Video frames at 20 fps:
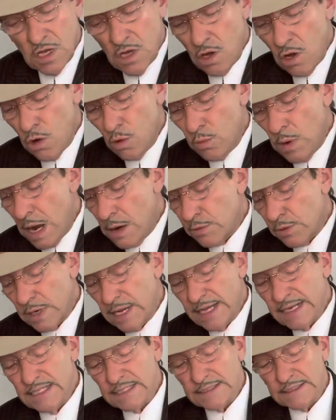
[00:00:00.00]
Oh, while we're
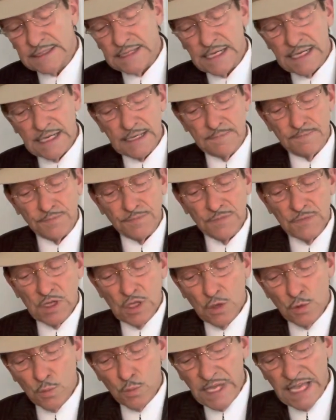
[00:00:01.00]
at it,
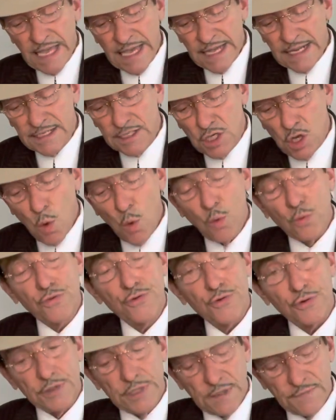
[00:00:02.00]
we had gold
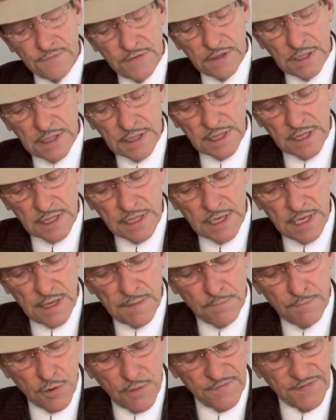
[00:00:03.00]
certificates.
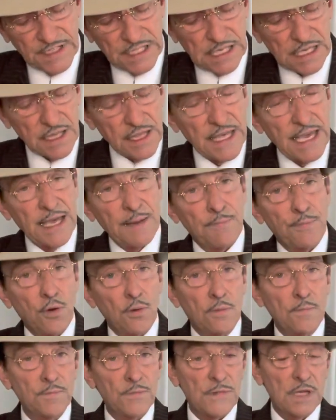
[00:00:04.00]
Perfect
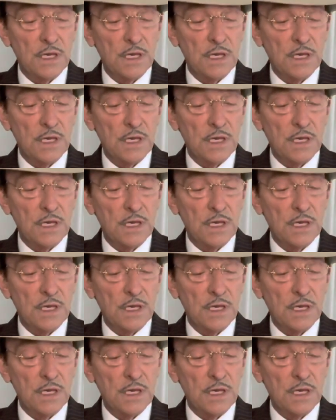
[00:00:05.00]
example.